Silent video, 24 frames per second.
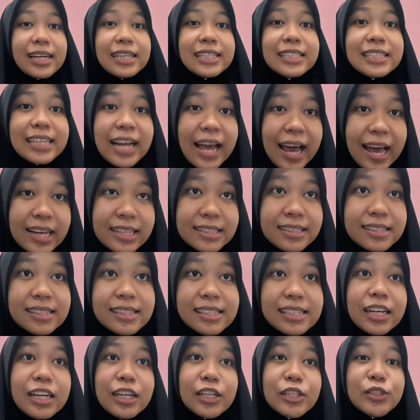
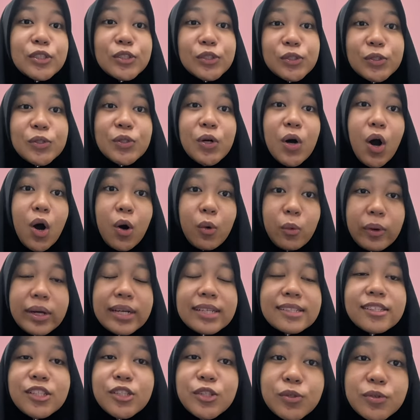Next, do
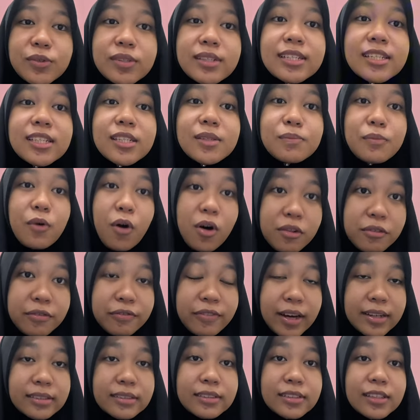always use a small
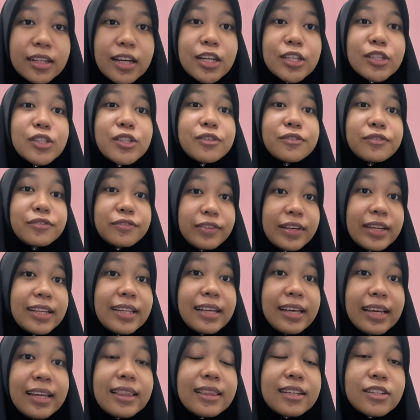funnel to fill
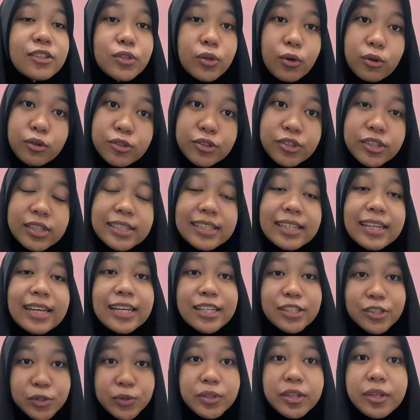in the solution
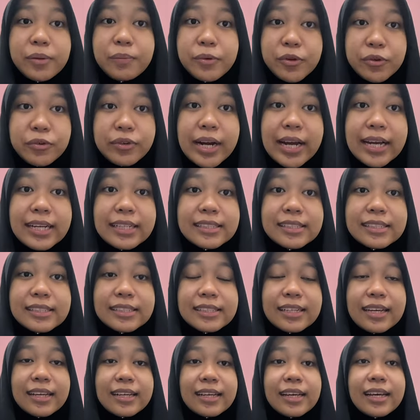into the burette.
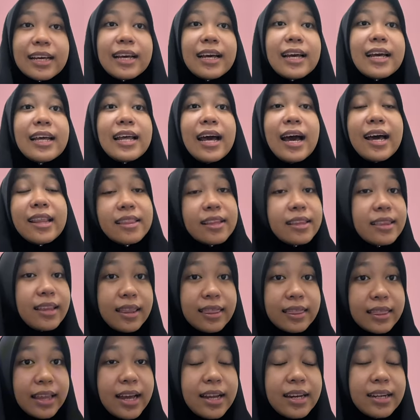Other
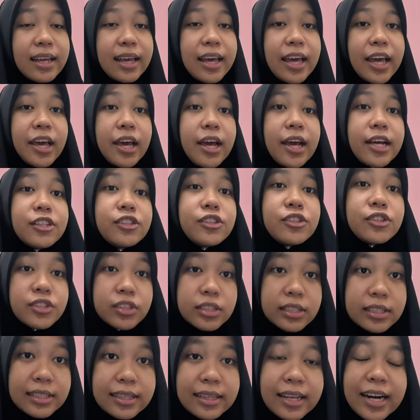than that,
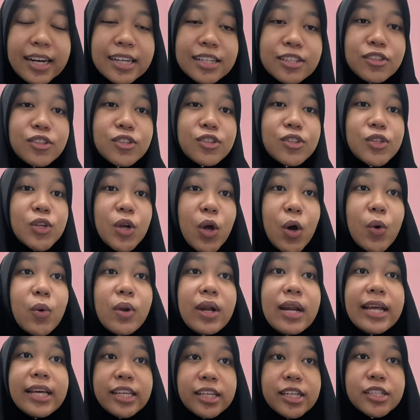ensure there is no
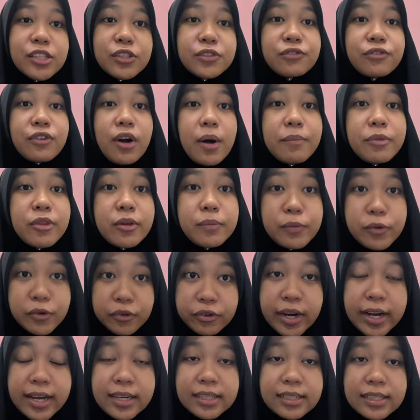leakage from the
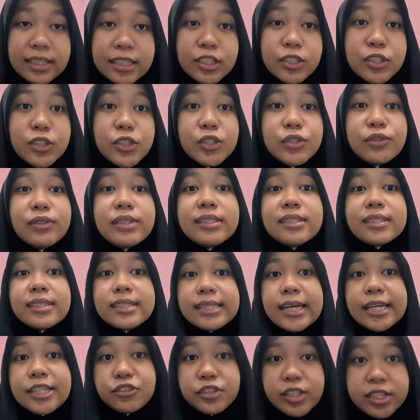burette during the
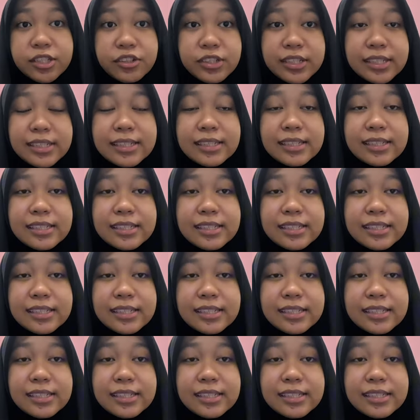titration.